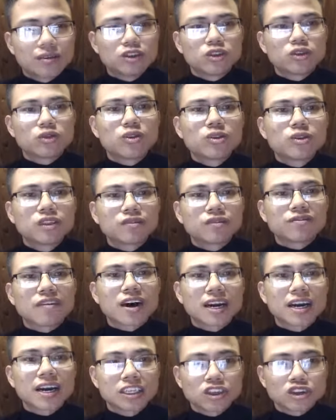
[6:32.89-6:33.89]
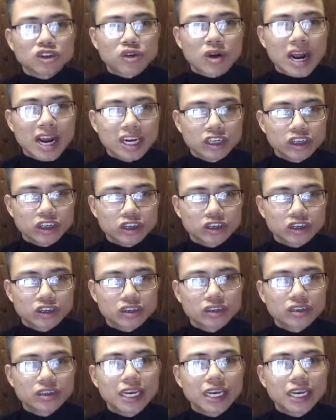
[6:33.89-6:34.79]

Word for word: do you divide trash